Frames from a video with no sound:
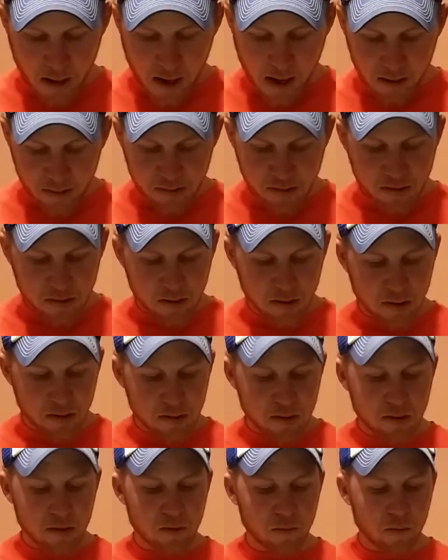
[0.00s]
I just think
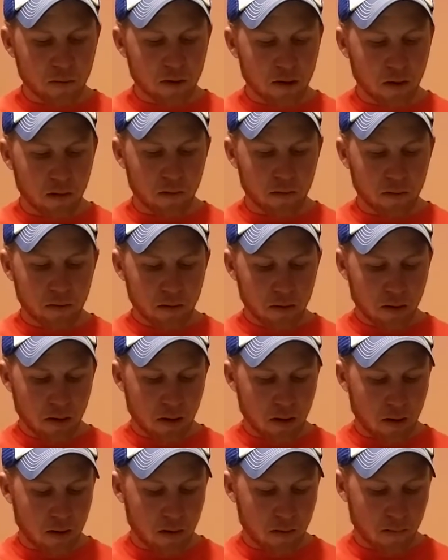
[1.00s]
it's a cool color.
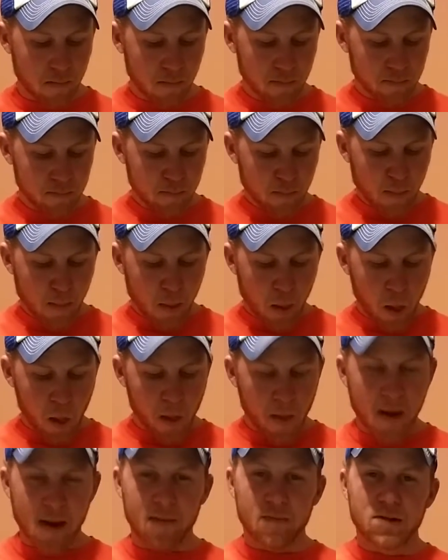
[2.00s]

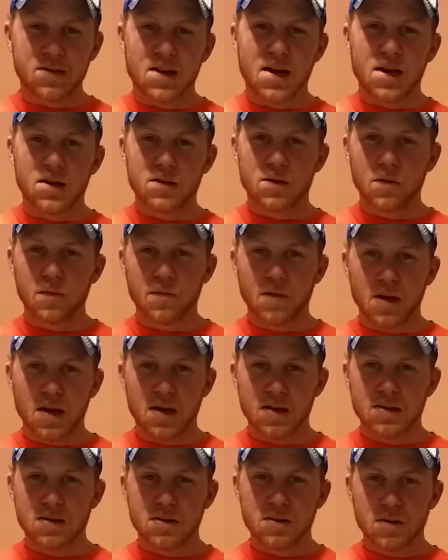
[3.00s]
Have a tactical
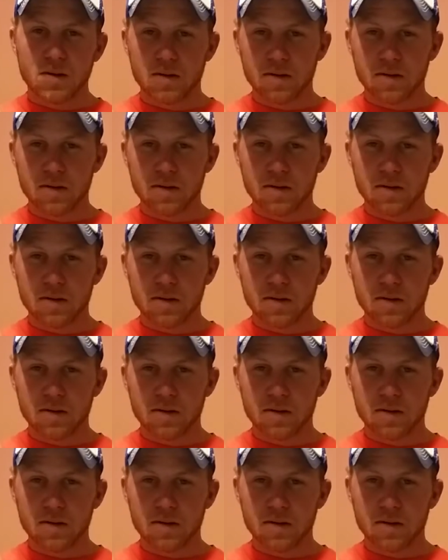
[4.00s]
vest